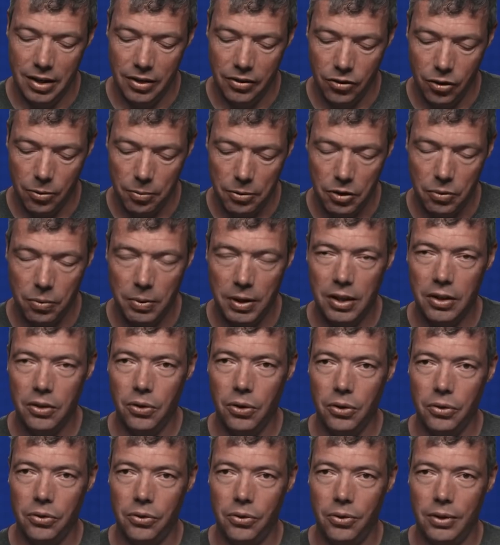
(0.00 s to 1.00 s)
So between
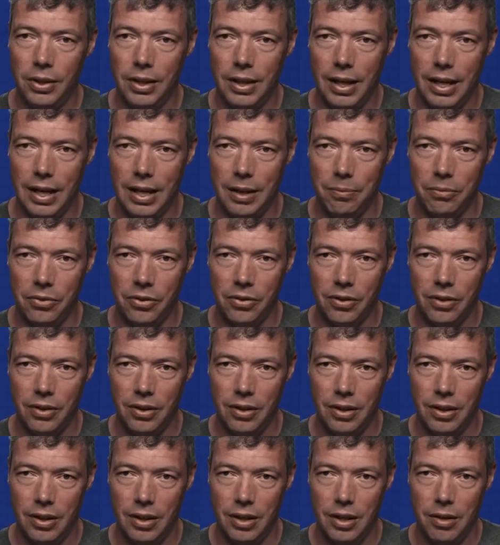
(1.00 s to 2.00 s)
those two times,
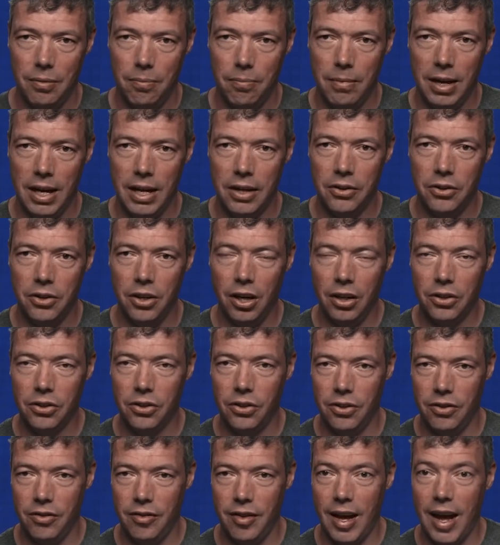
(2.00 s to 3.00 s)
my
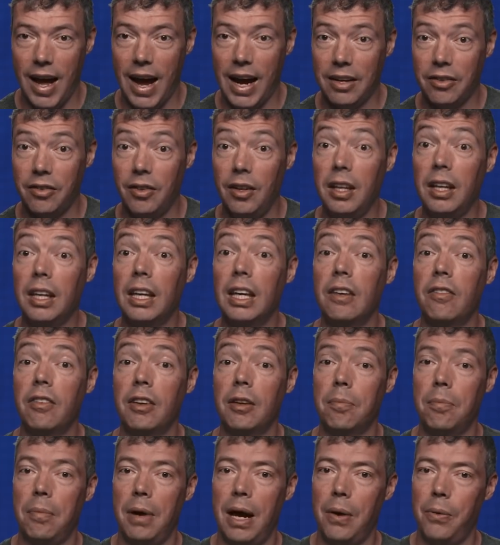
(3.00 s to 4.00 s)
inductor is actually
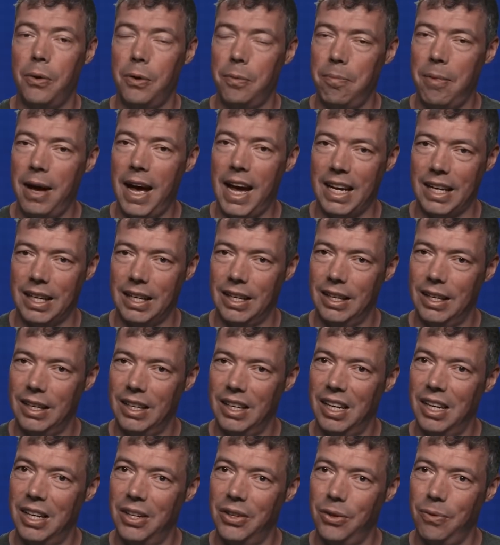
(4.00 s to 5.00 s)
giving power back
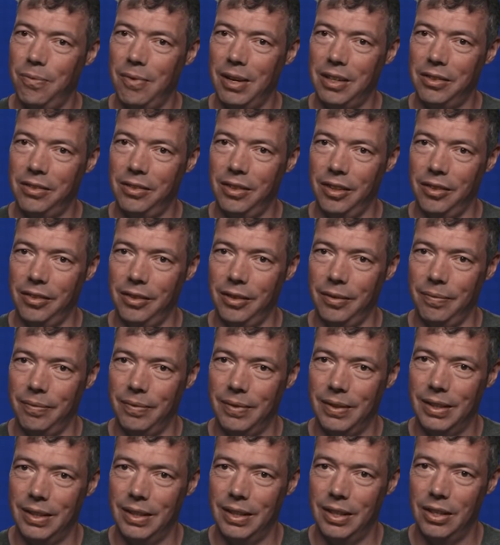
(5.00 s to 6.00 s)
to my system.
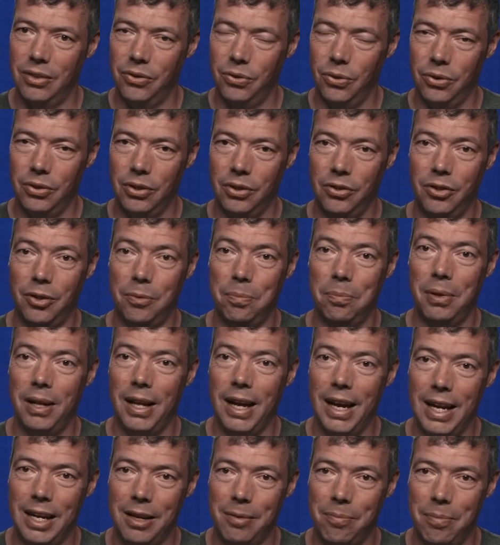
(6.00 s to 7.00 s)
So it is
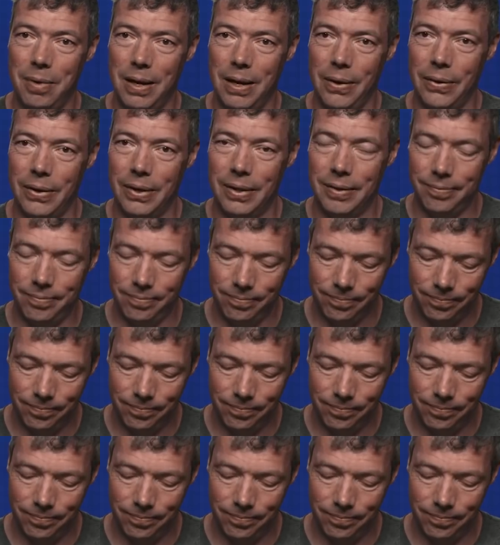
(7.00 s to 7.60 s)
supplying power.